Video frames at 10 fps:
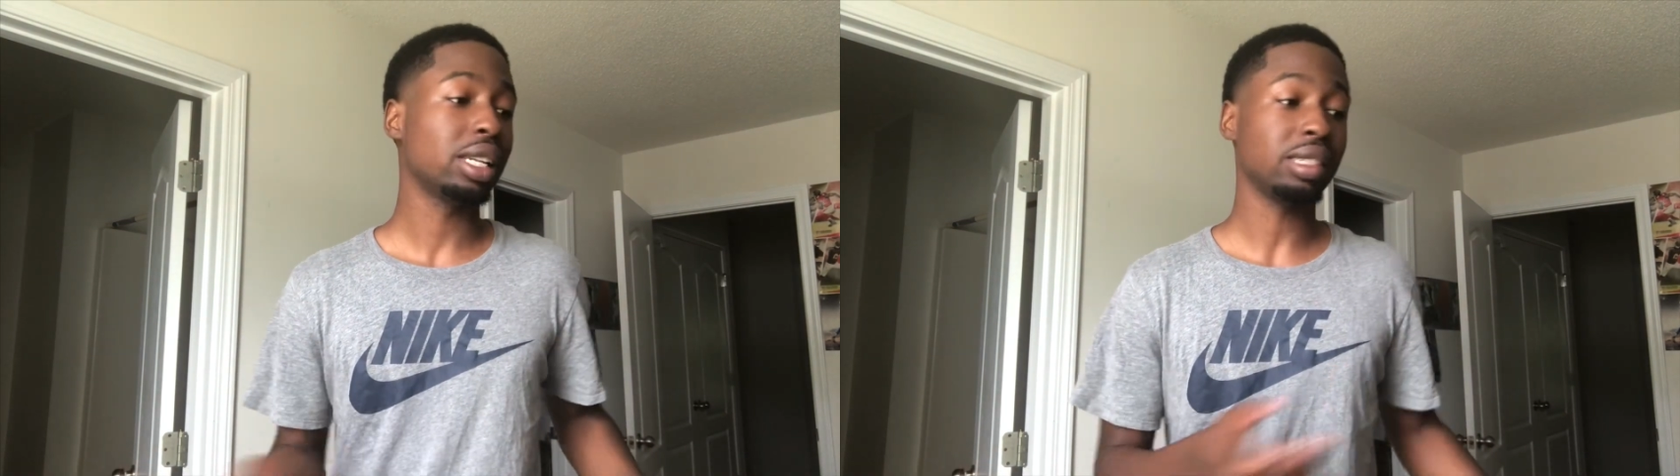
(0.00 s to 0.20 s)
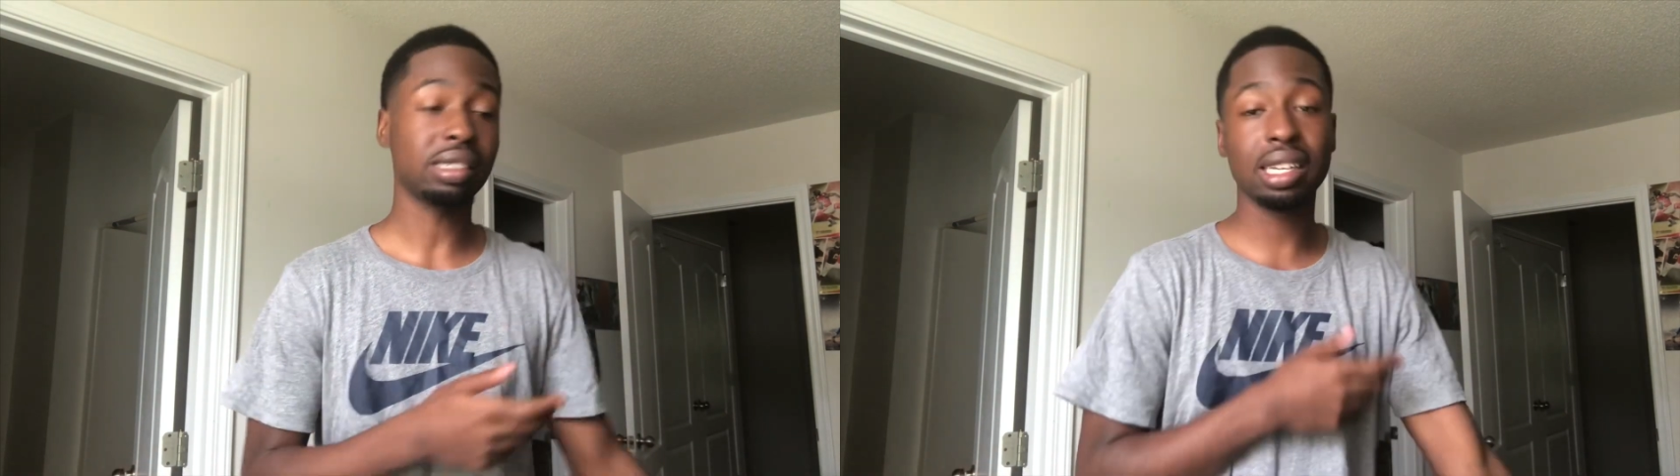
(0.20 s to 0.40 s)

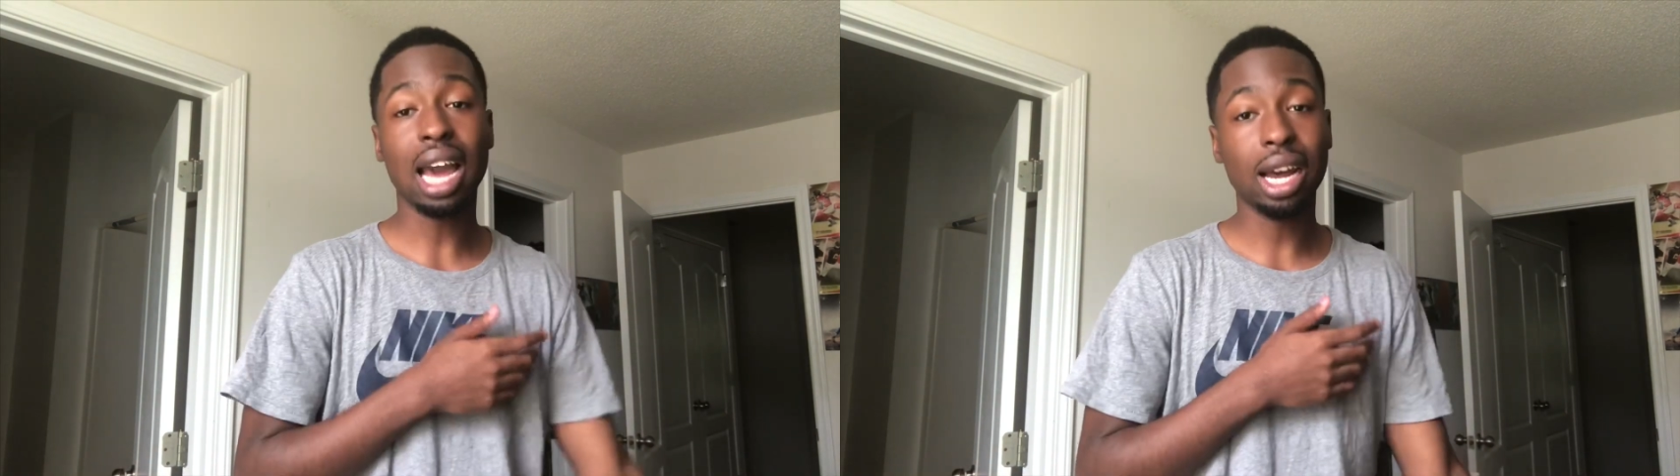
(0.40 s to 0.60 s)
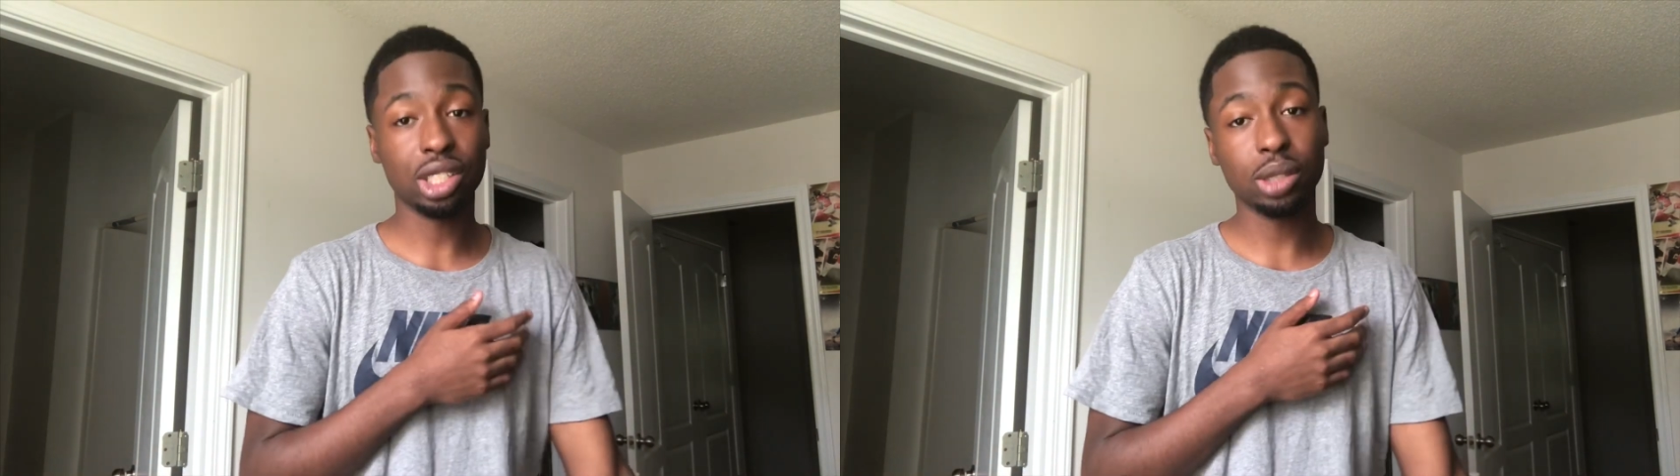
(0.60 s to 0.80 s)
to see
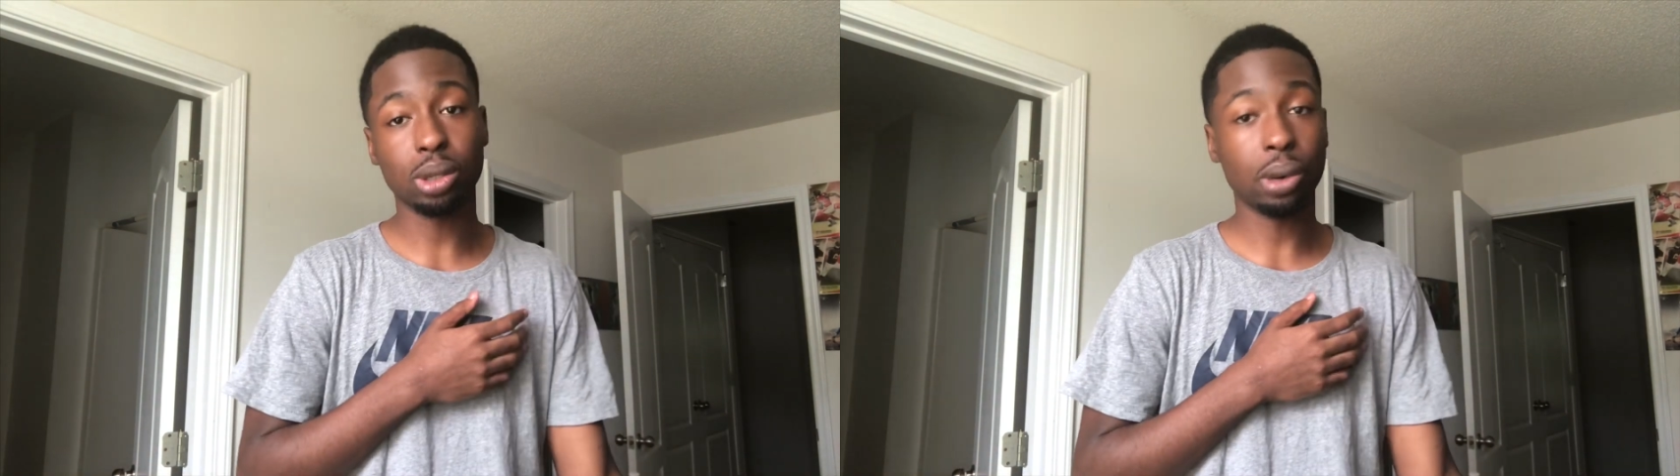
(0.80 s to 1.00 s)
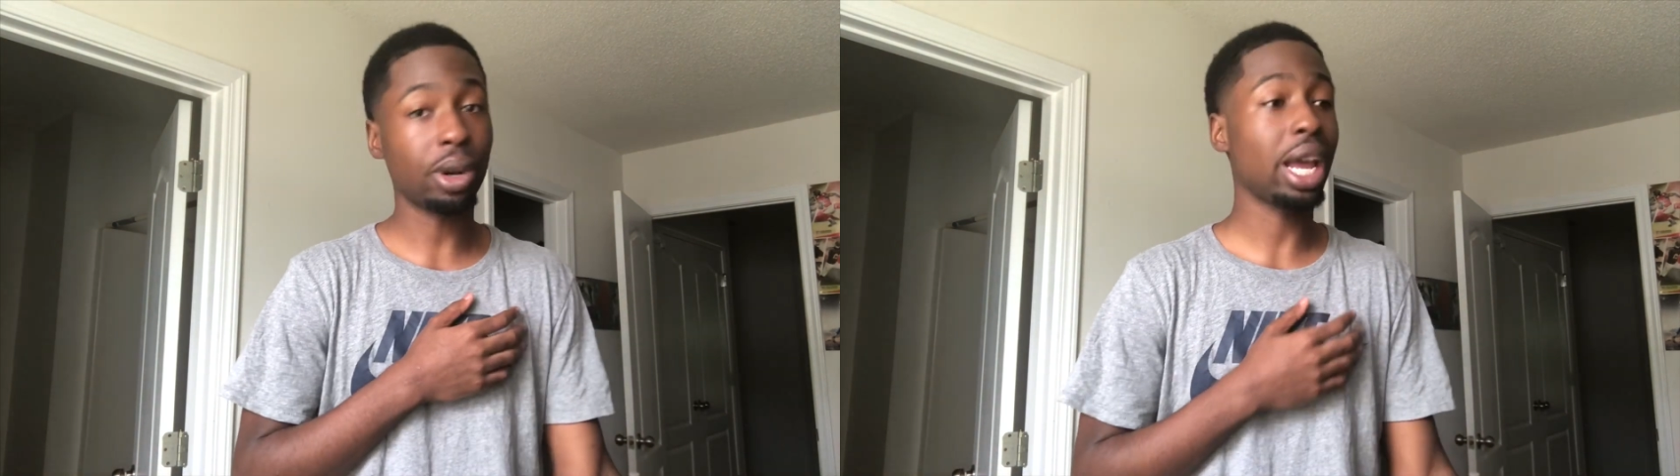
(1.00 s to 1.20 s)
how she
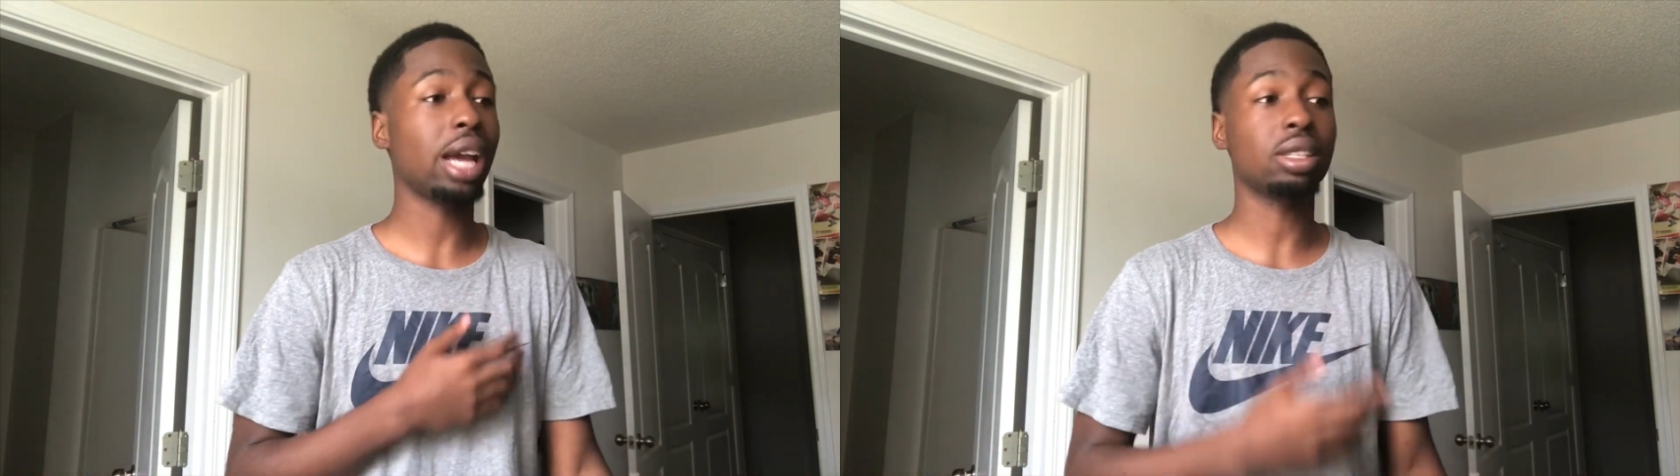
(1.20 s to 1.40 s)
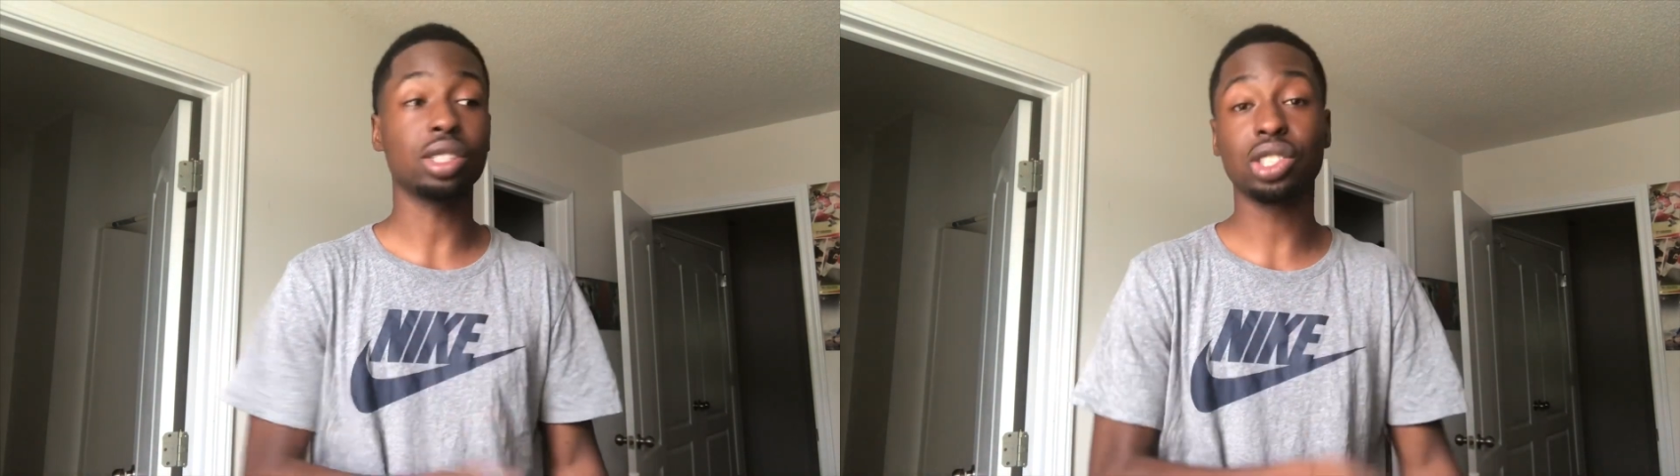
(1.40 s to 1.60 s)
will
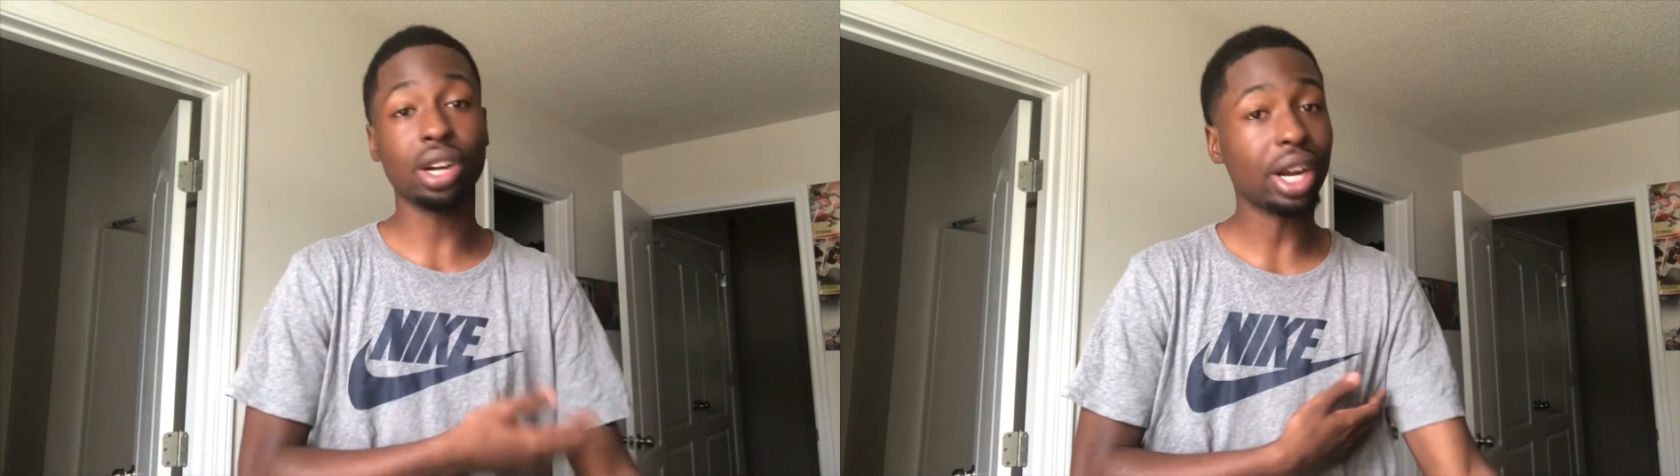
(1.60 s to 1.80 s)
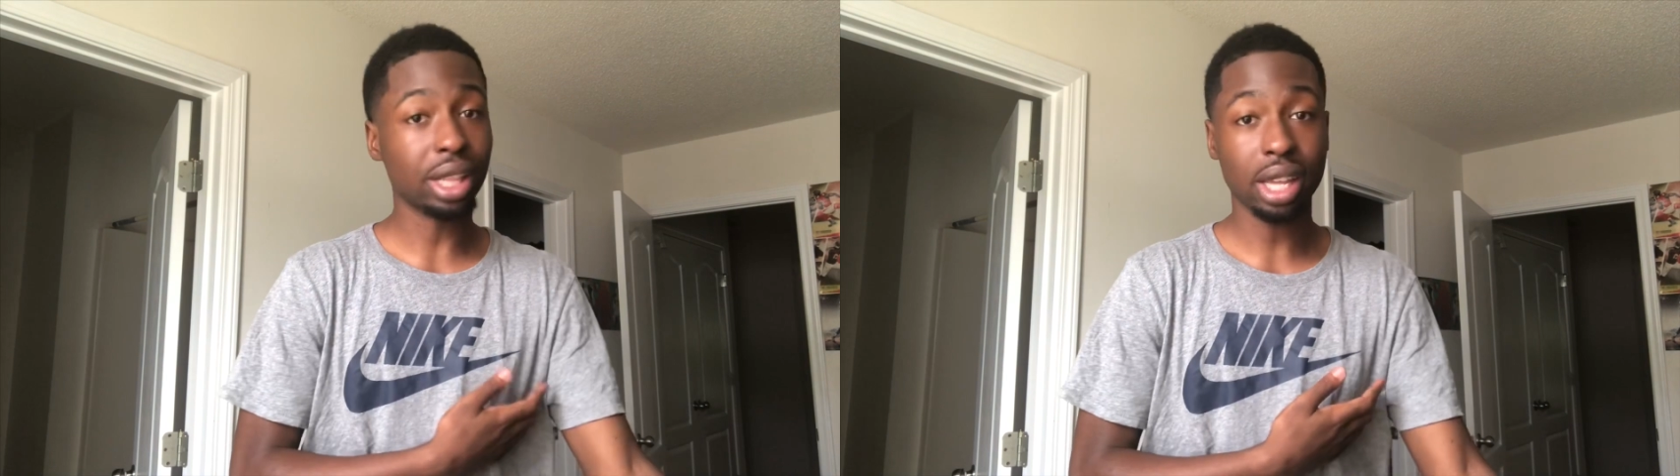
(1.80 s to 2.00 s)
react to certain